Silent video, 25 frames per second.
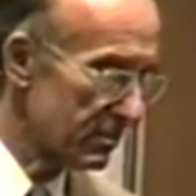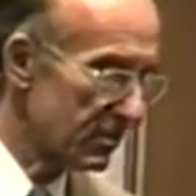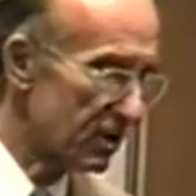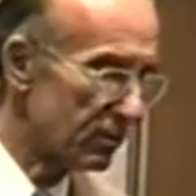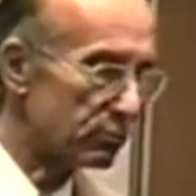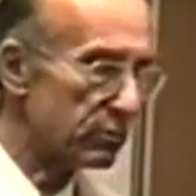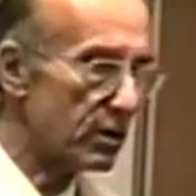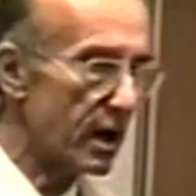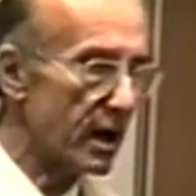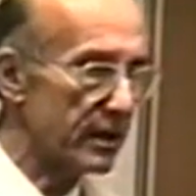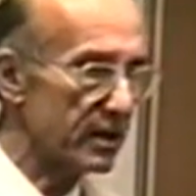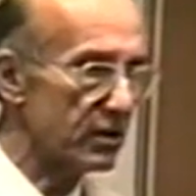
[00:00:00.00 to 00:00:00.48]
The
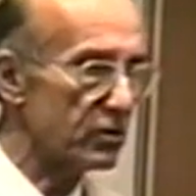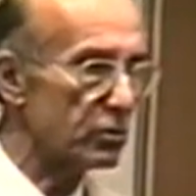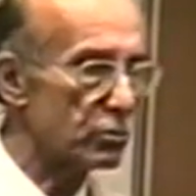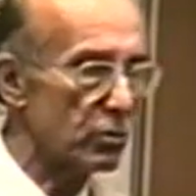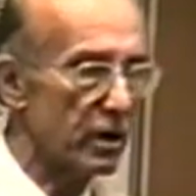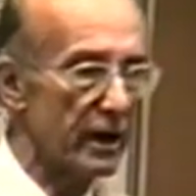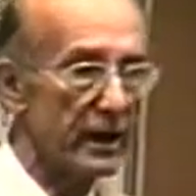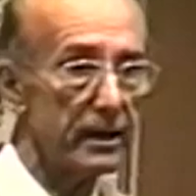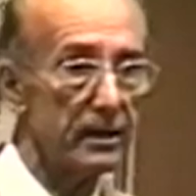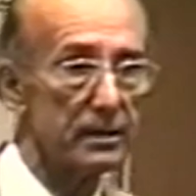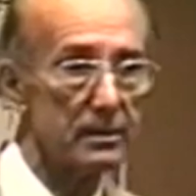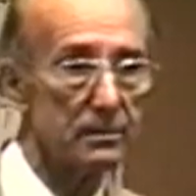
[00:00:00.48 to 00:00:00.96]
rug is
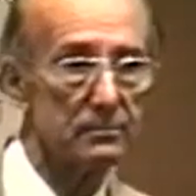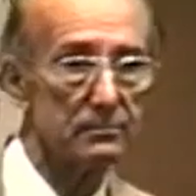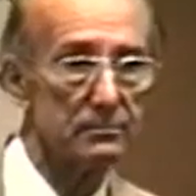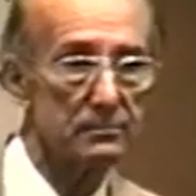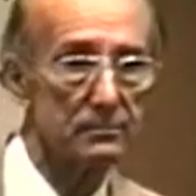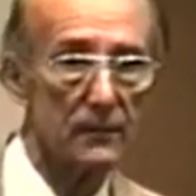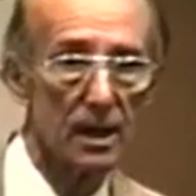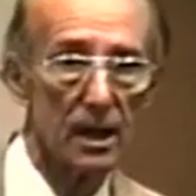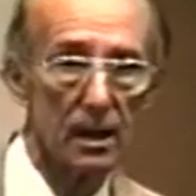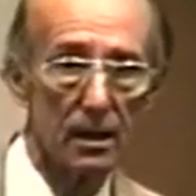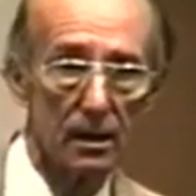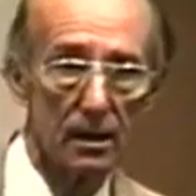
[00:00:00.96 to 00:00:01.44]
red.
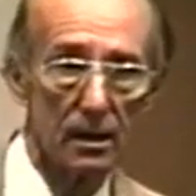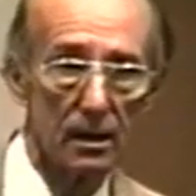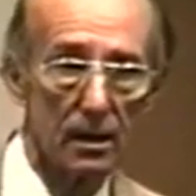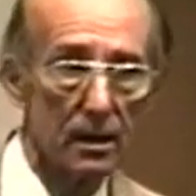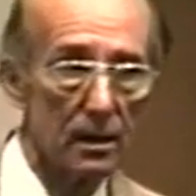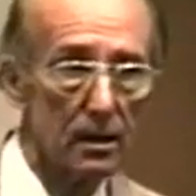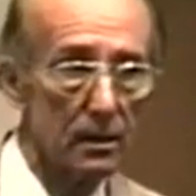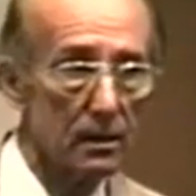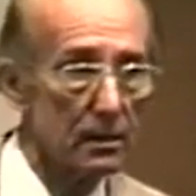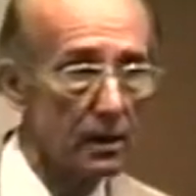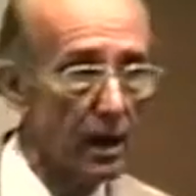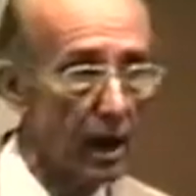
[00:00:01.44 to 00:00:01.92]

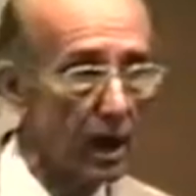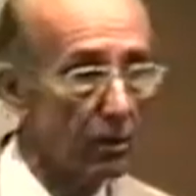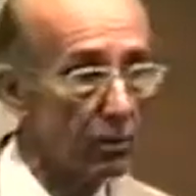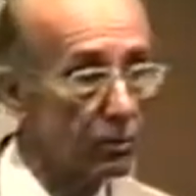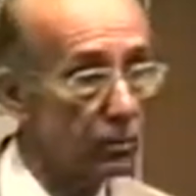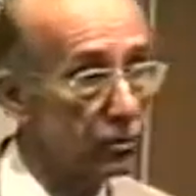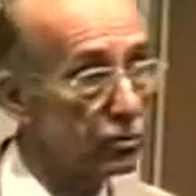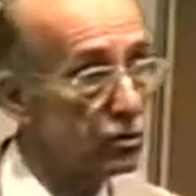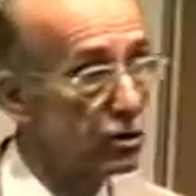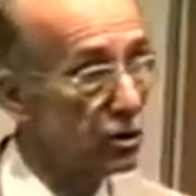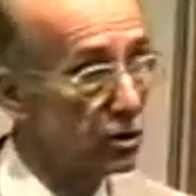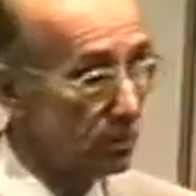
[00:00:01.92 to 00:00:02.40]
Now,
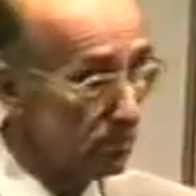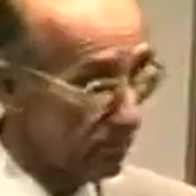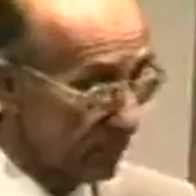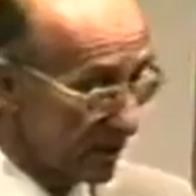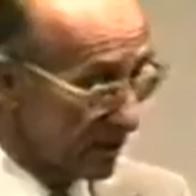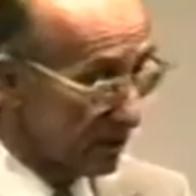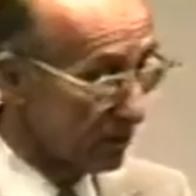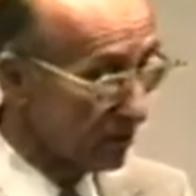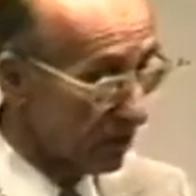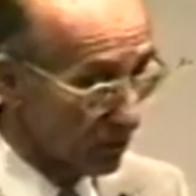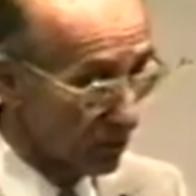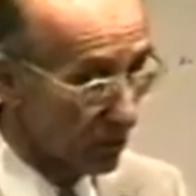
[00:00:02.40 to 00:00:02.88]
do you
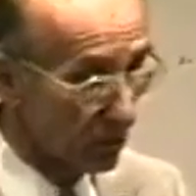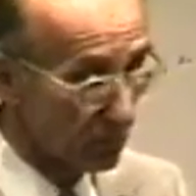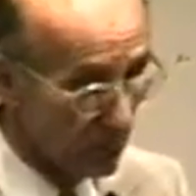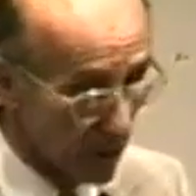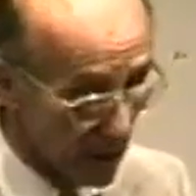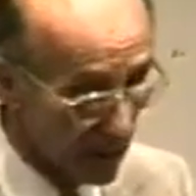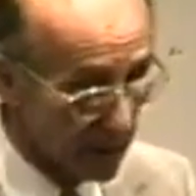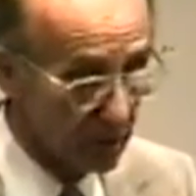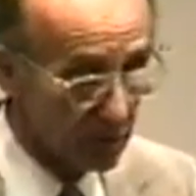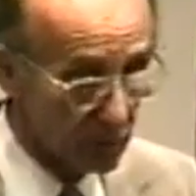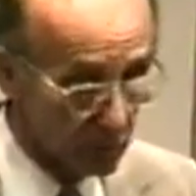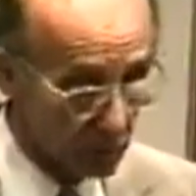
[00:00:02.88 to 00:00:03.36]
mean that the
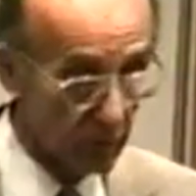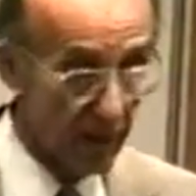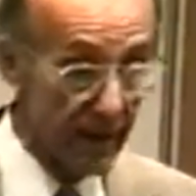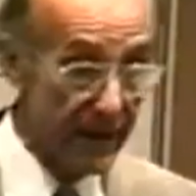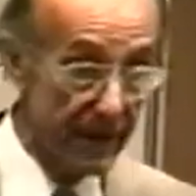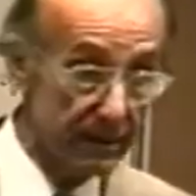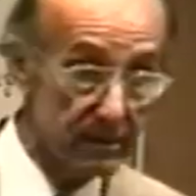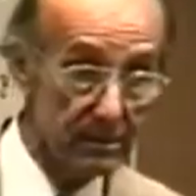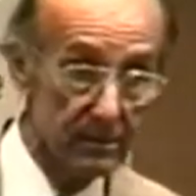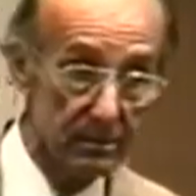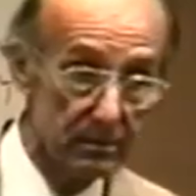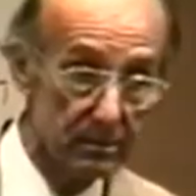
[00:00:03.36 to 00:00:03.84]
rug is
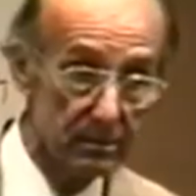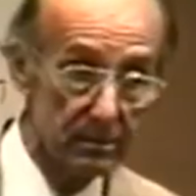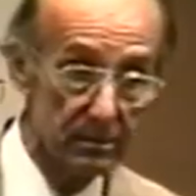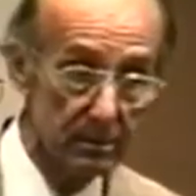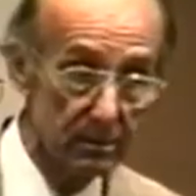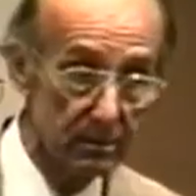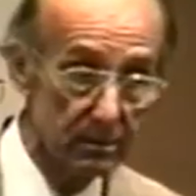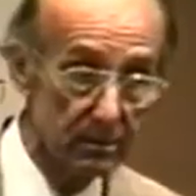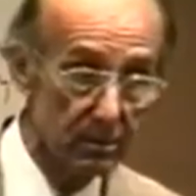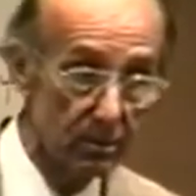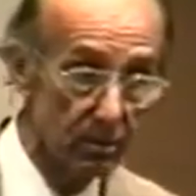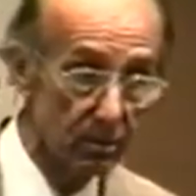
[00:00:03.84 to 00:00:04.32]
red
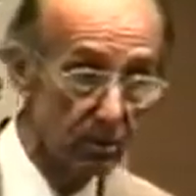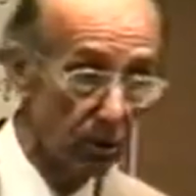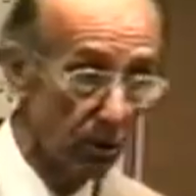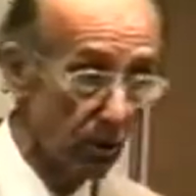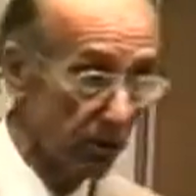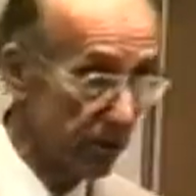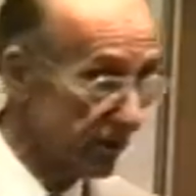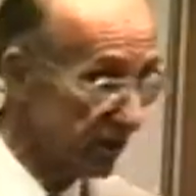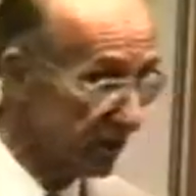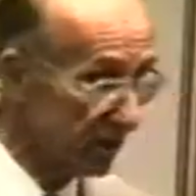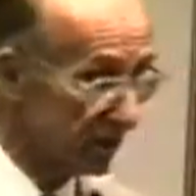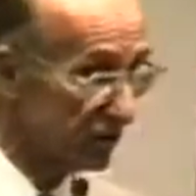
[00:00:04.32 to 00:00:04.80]

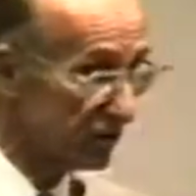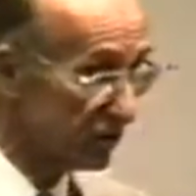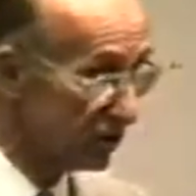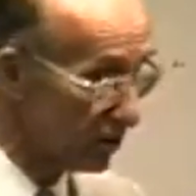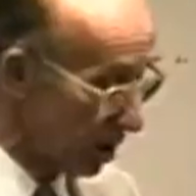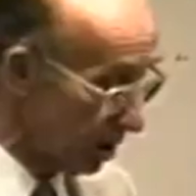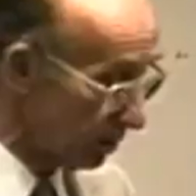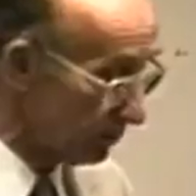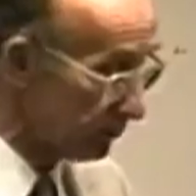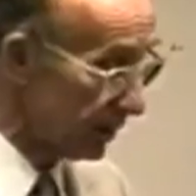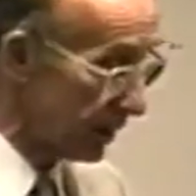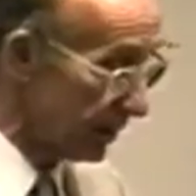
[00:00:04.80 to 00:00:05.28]
or that it is
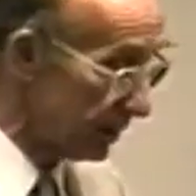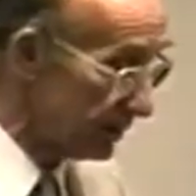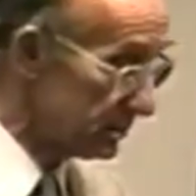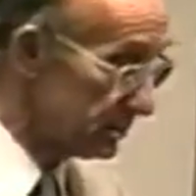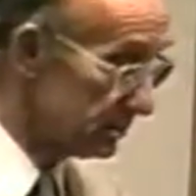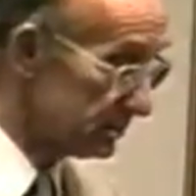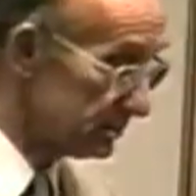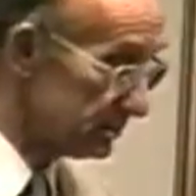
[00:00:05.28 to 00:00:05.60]
not red?